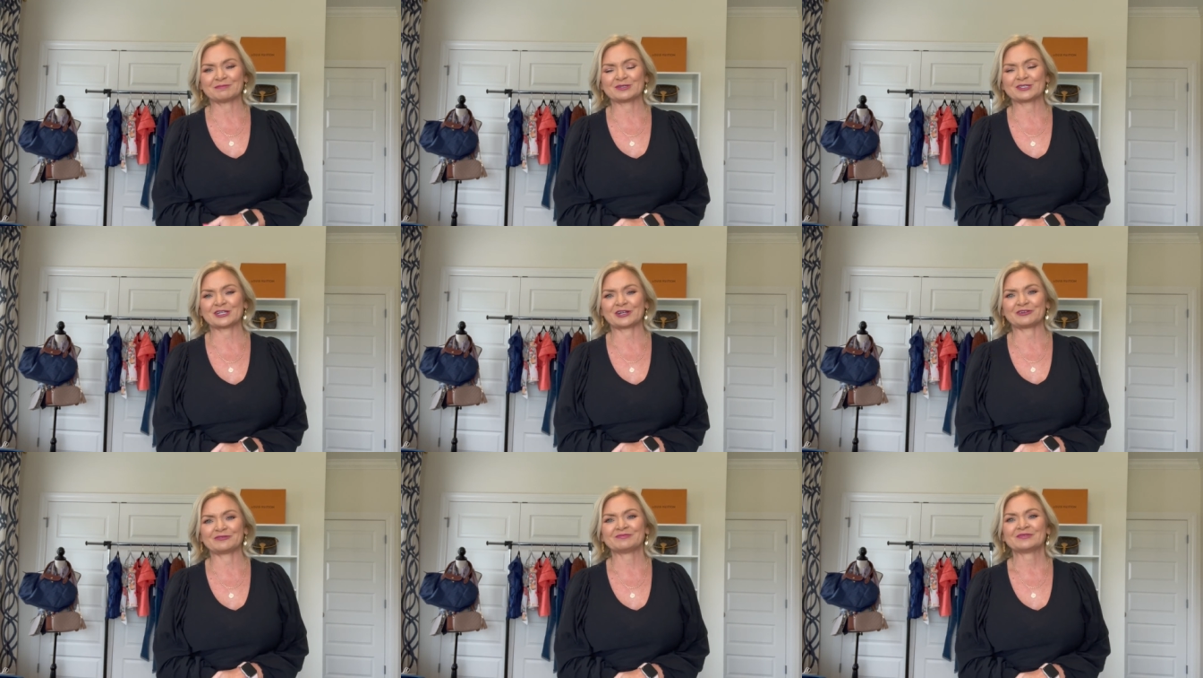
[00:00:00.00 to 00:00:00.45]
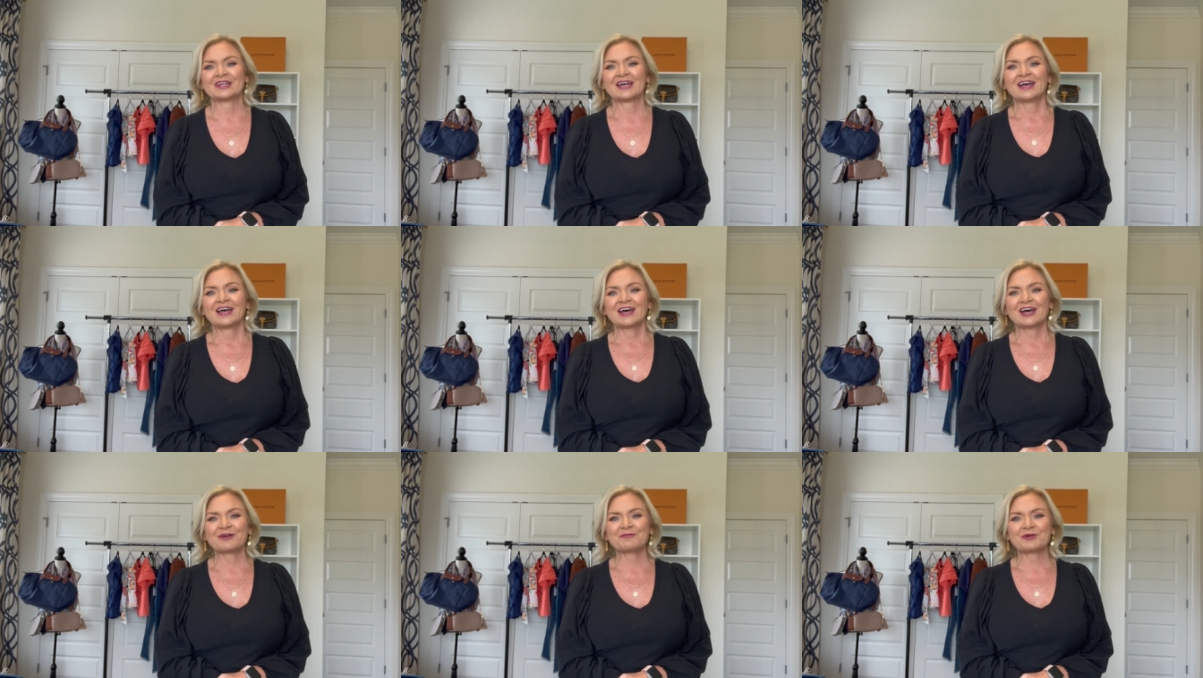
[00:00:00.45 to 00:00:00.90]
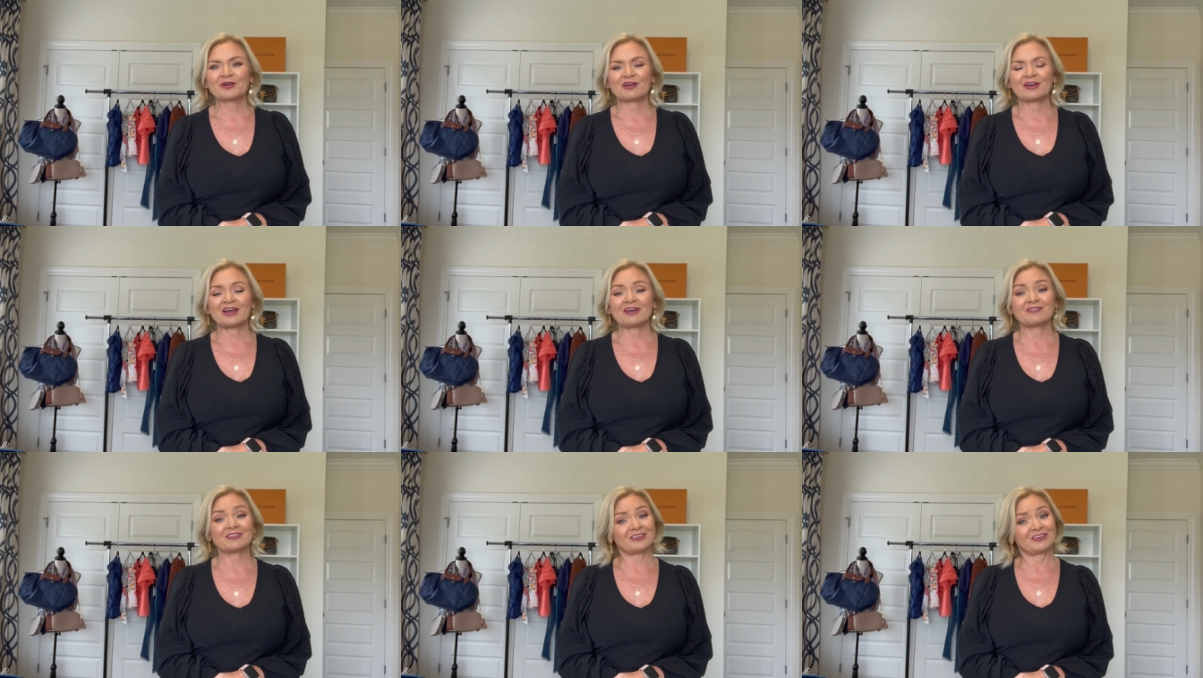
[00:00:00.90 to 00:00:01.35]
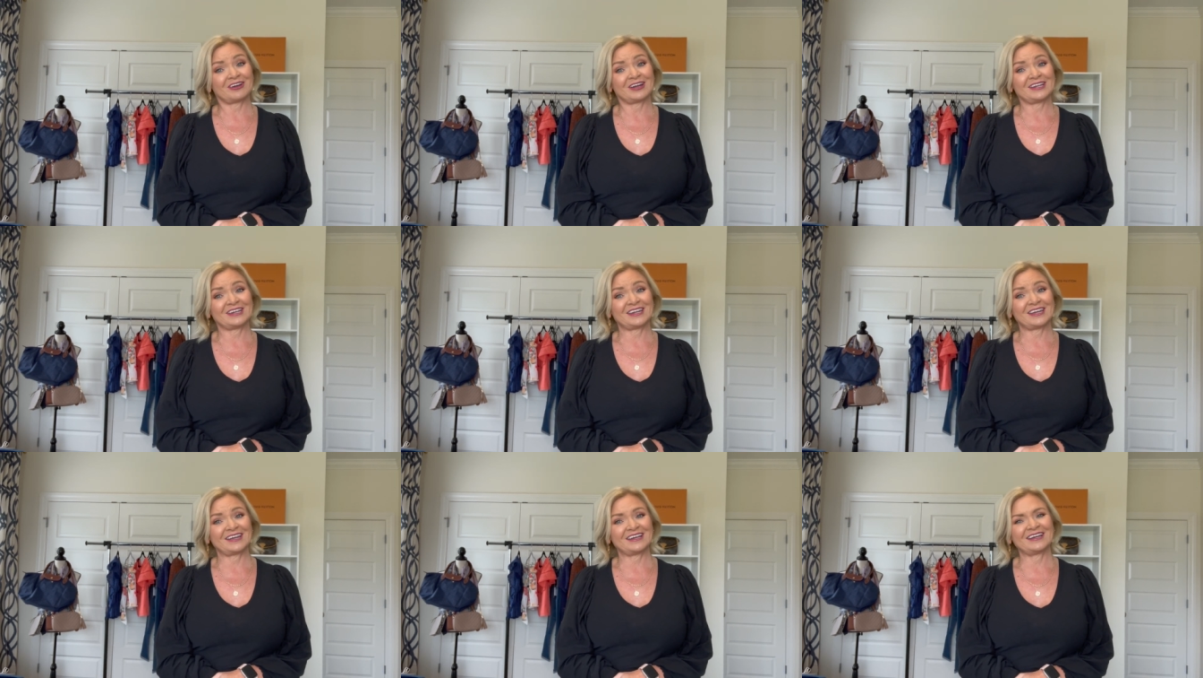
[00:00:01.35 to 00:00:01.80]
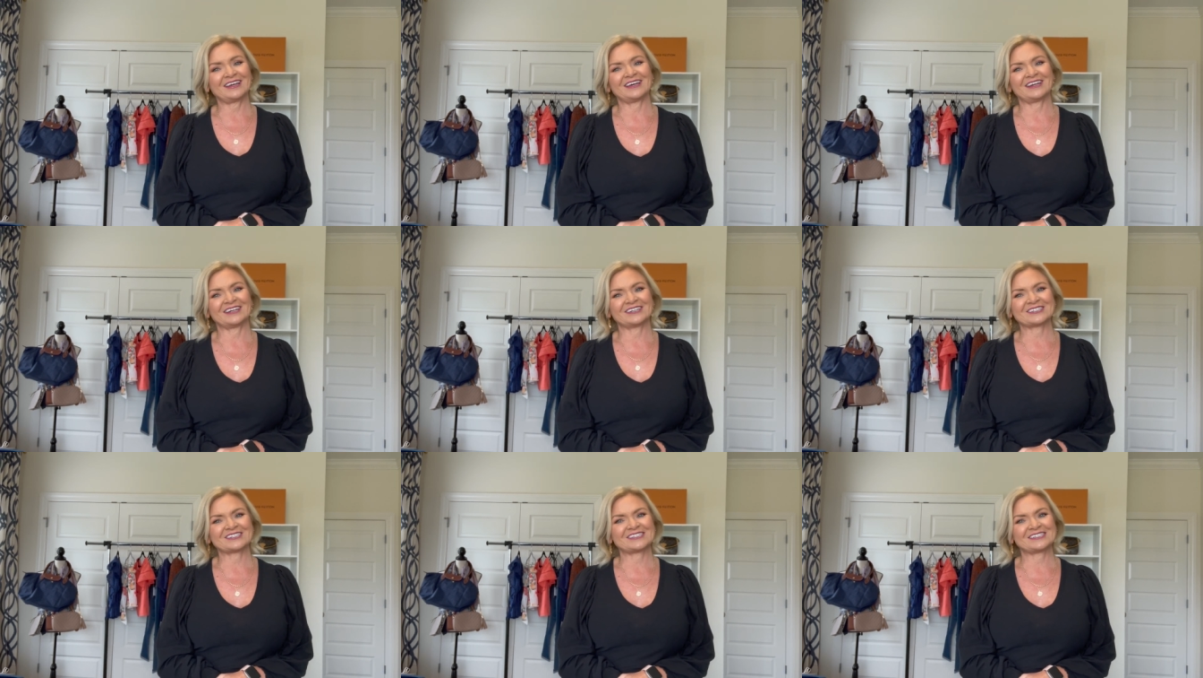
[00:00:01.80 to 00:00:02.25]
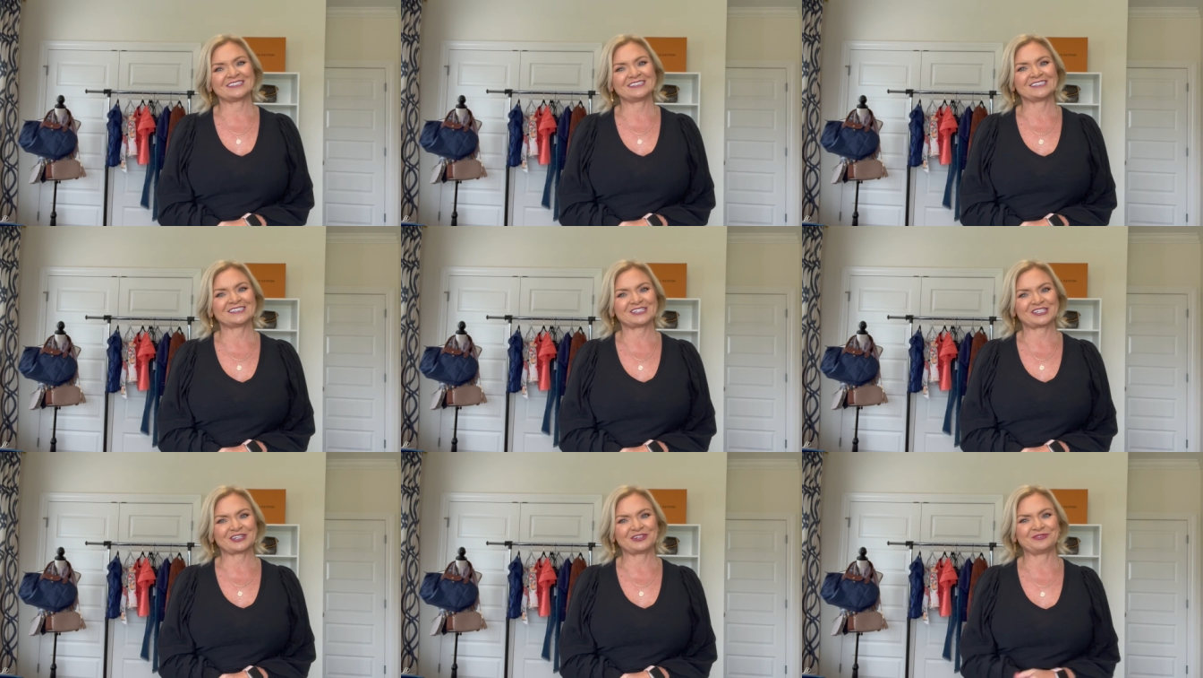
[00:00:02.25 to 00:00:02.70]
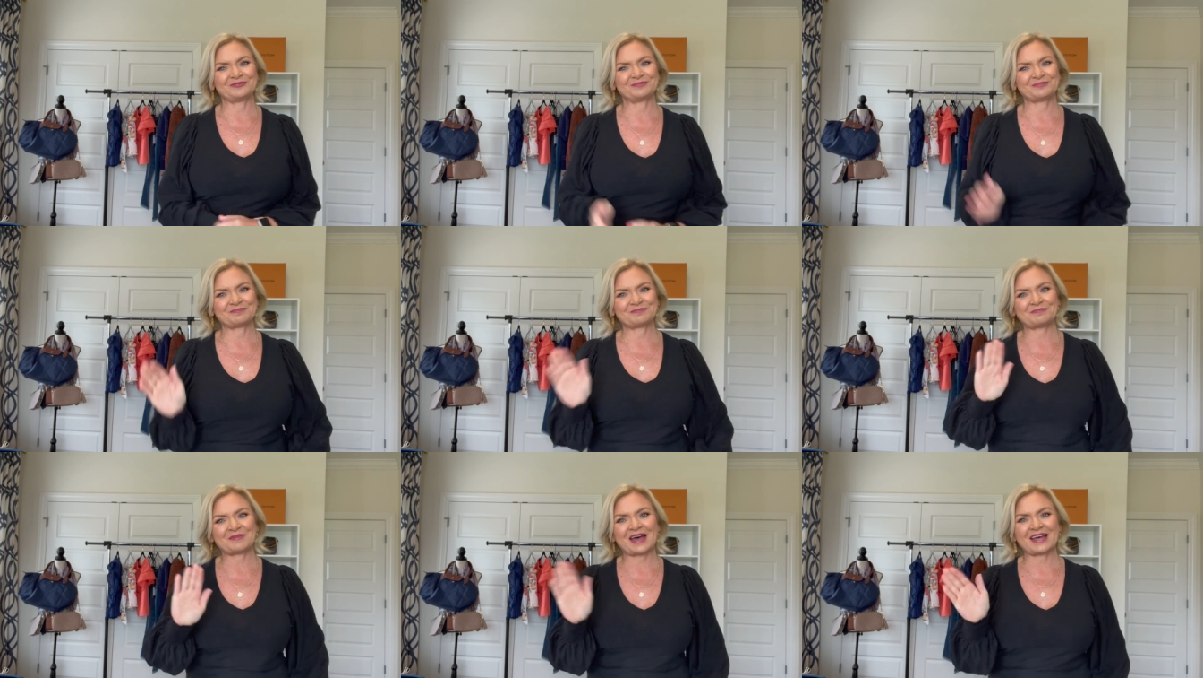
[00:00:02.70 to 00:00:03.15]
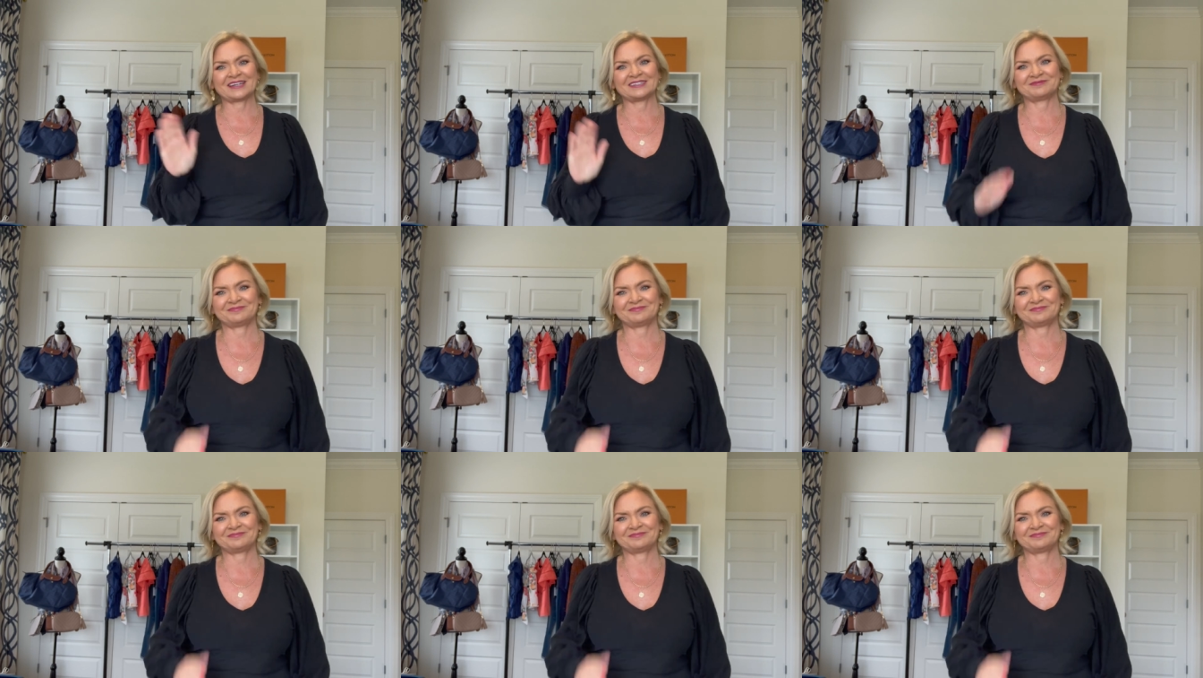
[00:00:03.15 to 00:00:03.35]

So hope you're all having a great day and I'll see you soon. Bye.